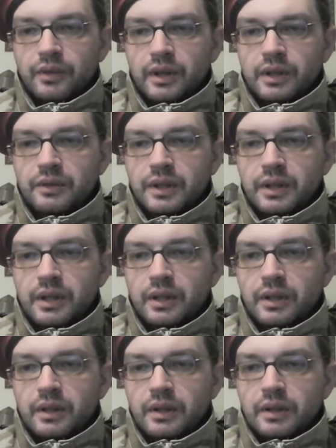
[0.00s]

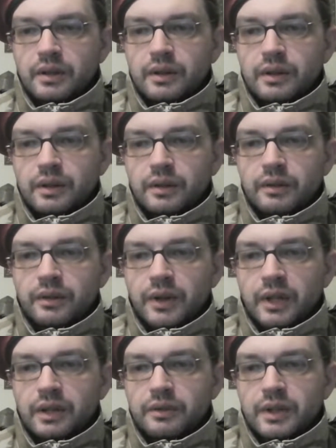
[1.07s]

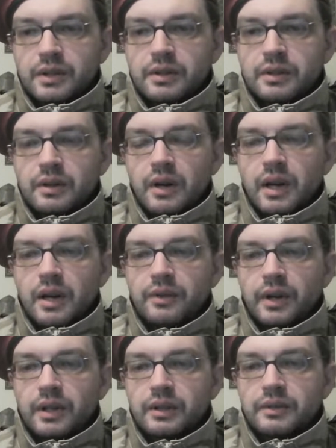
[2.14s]
effectiveness. Sorry,
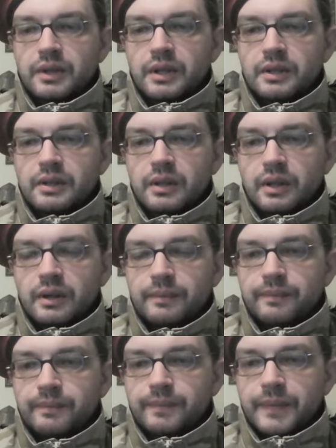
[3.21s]
effectiveness.
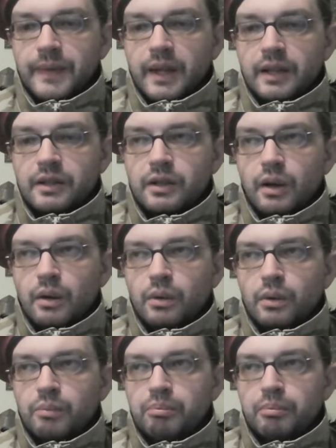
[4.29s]

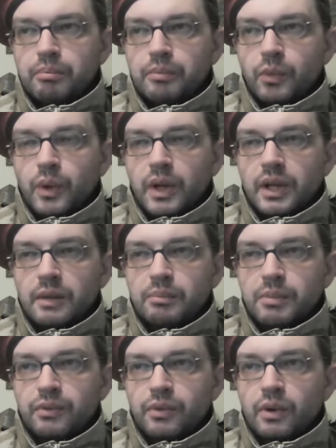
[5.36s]
So we can
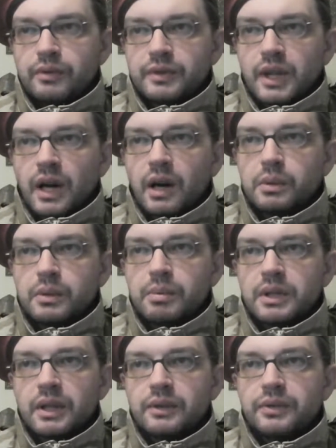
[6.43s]
be full of doubt,
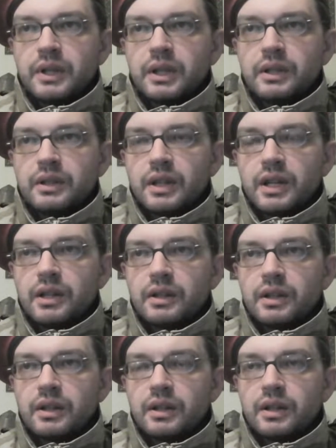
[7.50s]
but I think
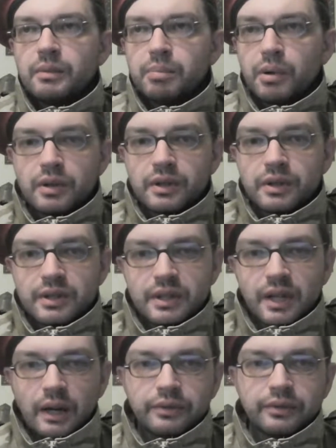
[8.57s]
in important
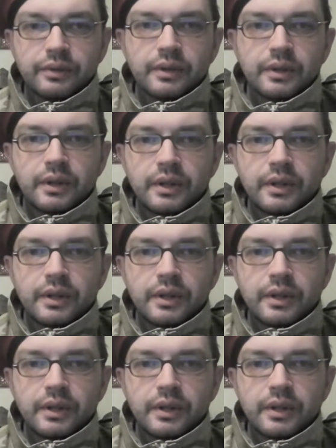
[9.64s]
stuff,